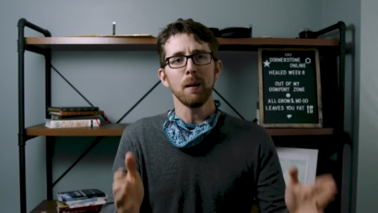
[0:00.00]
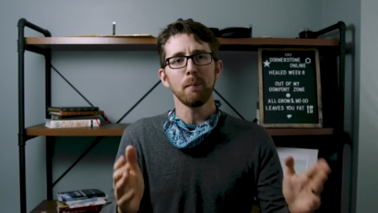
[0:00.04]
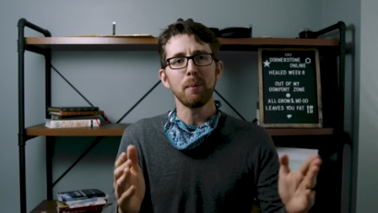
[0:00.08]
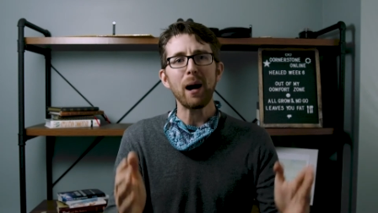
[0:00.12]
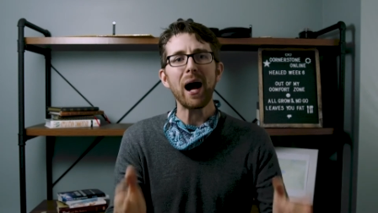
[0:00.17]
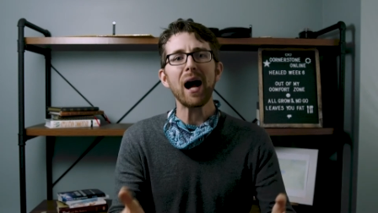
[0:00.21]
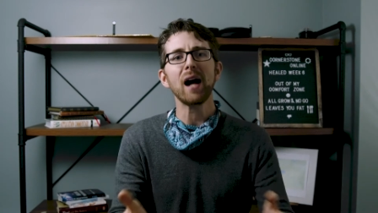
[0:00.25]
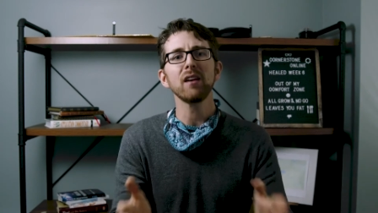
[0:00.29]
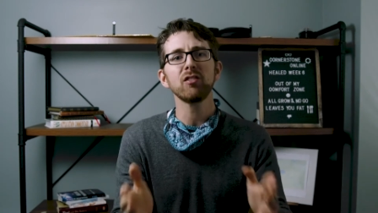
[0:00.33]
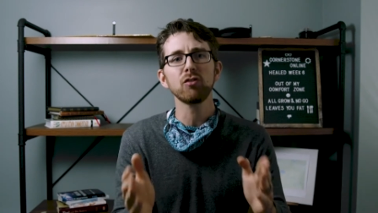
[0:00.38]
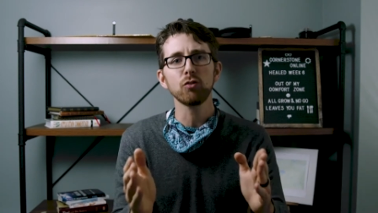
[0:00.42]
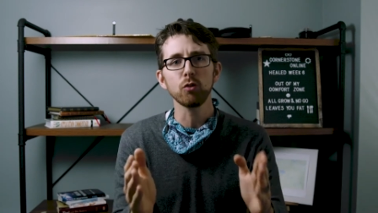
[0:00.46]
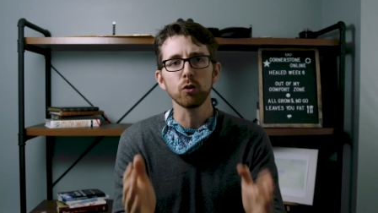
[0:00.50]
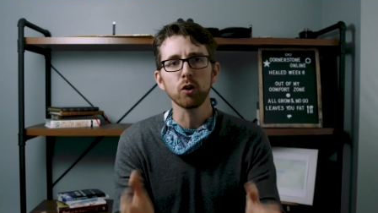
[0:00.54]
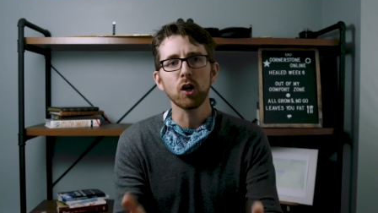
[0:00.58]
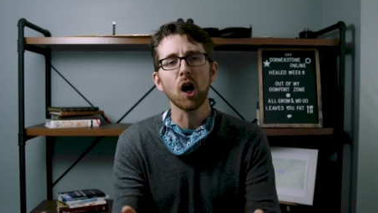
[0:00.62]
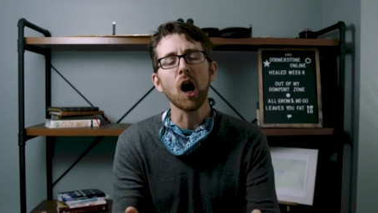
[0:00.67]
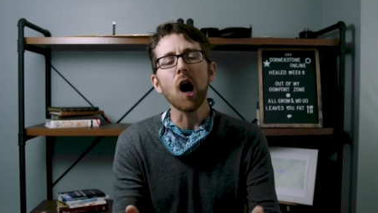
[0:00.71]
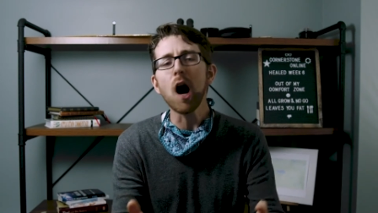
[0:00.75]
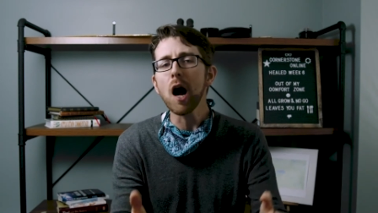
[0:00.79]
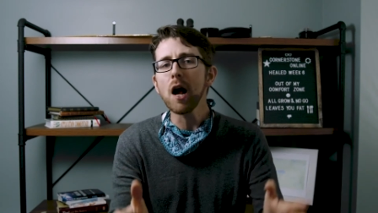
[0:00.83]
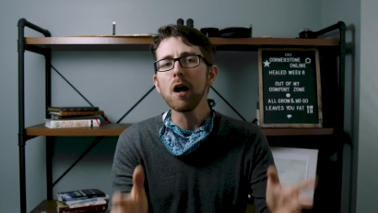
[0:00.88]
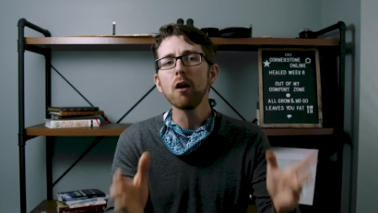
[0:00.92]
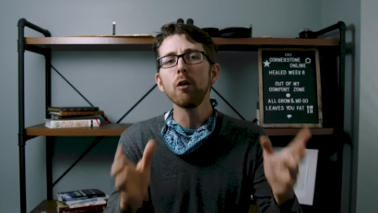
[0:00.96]
Pastor
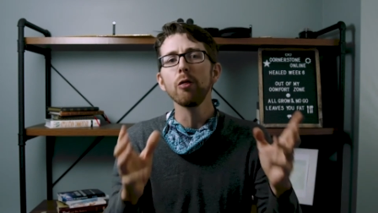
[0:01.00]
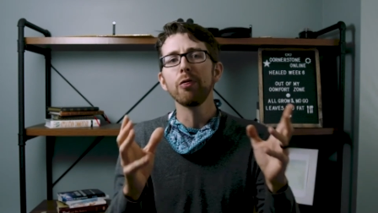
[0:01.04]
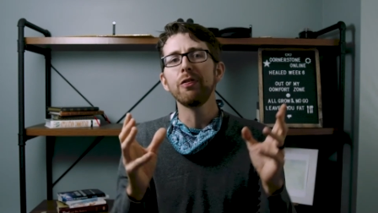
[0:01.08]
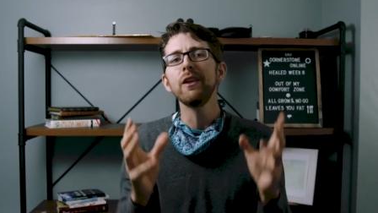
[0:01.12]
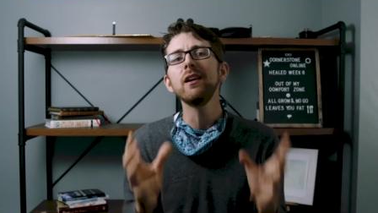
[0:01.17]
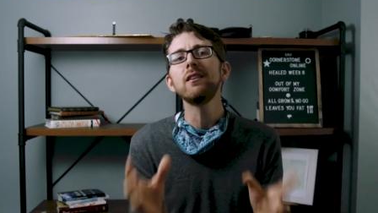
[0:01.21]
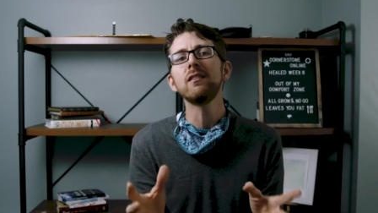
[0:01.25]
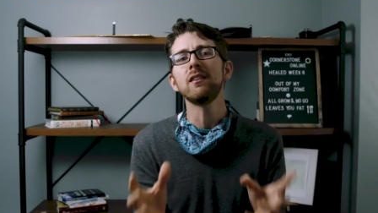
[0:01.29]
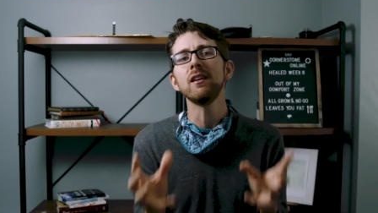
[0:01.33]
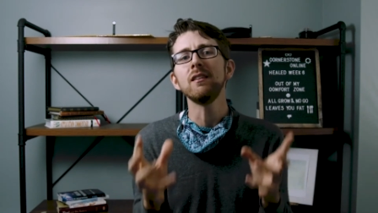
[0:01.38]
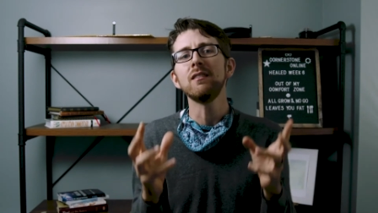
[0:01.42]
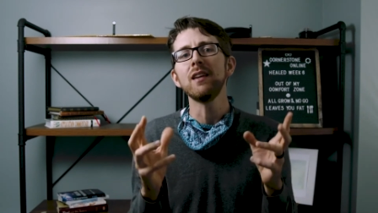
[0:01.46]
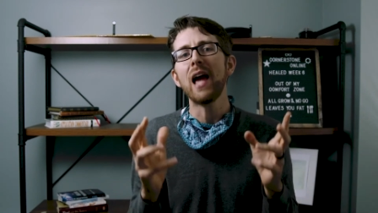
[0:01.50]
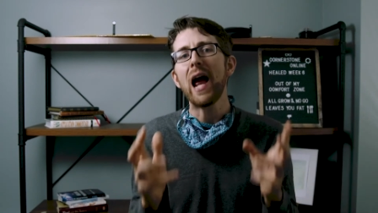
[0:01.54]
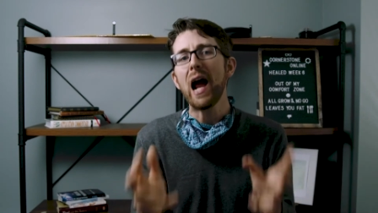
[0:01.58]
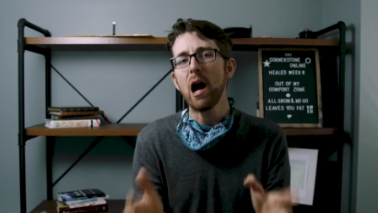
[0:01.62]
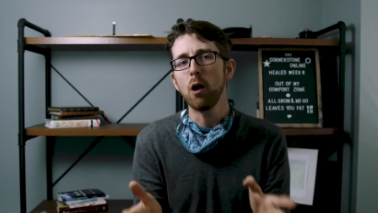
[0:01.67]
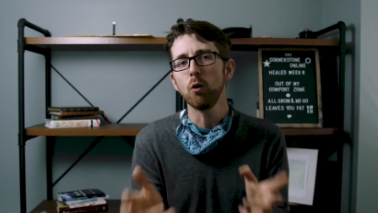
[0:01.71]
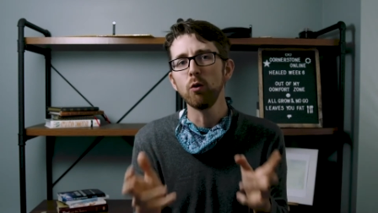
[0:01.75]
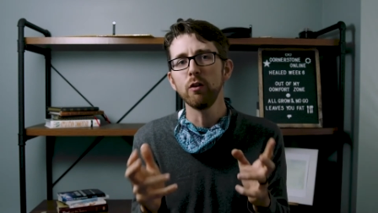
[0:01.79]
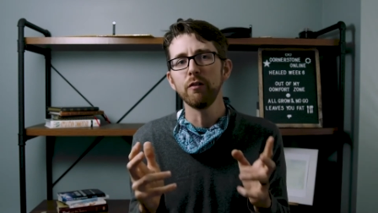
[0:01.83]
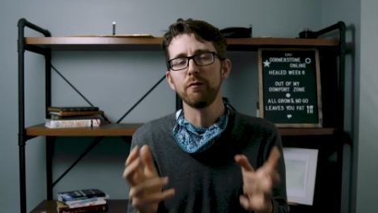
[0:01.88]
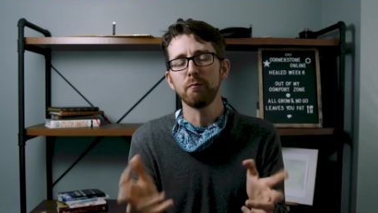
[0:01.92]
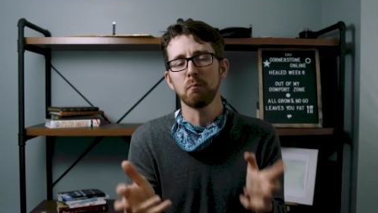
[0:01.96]
Kyle, this is
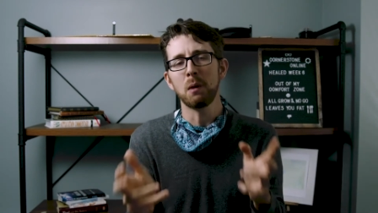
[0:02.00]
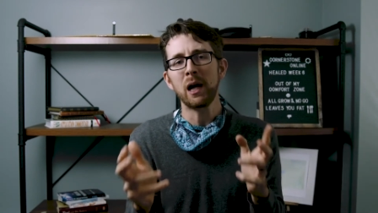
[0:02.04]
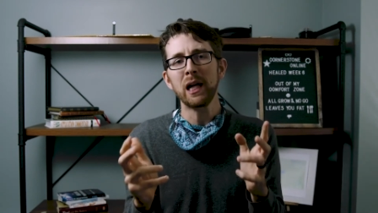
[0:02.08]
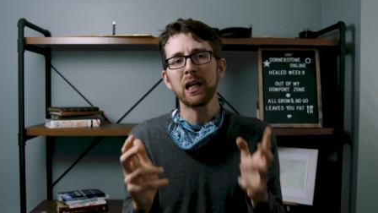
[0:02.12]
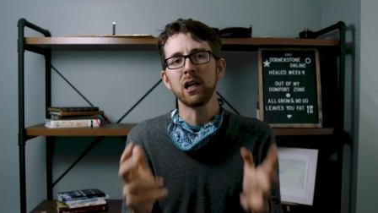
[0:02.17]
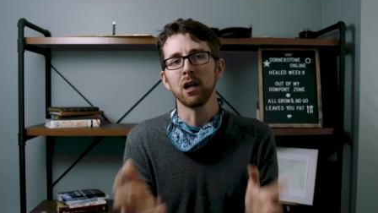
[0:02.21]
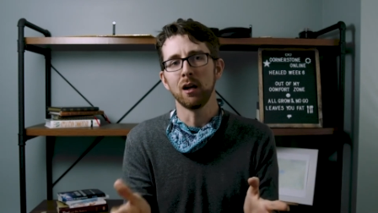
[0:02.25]
out of my